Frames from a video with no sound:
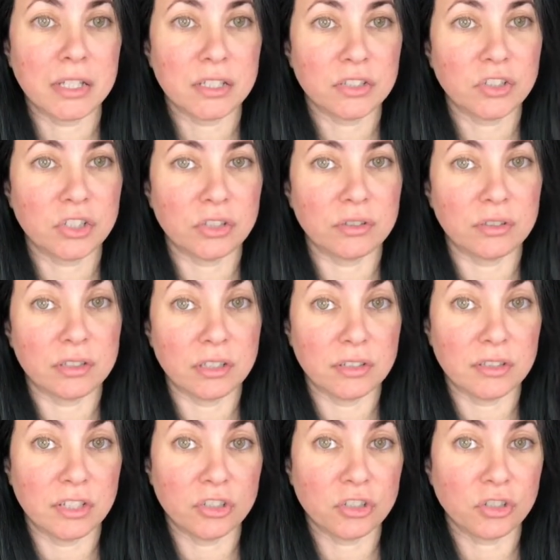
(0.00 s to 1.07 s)

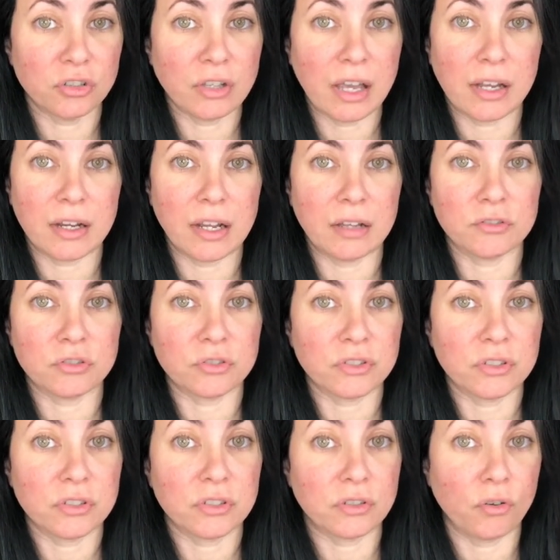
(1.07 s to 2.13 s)
decision, I'm not
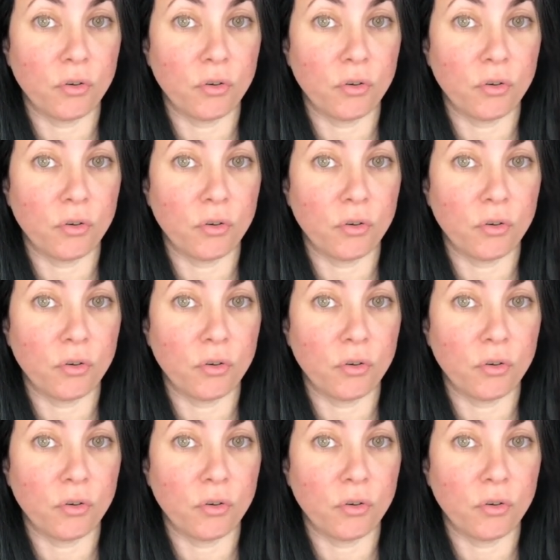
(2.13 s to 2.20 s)
just